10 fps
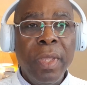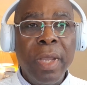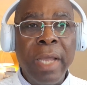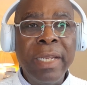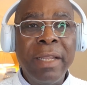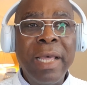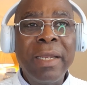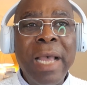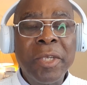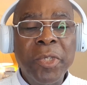And now that
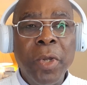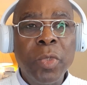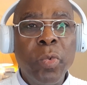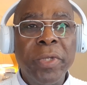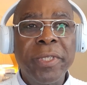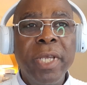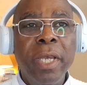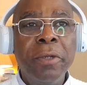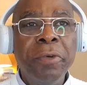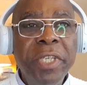assault was
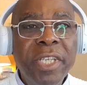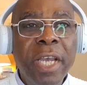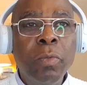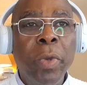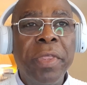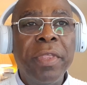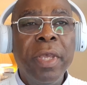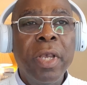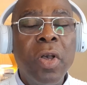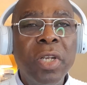greeted with
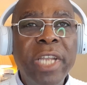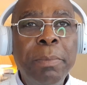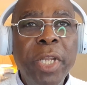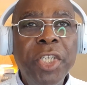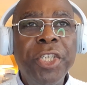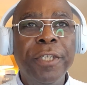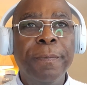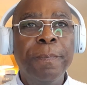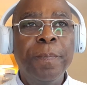condemnation.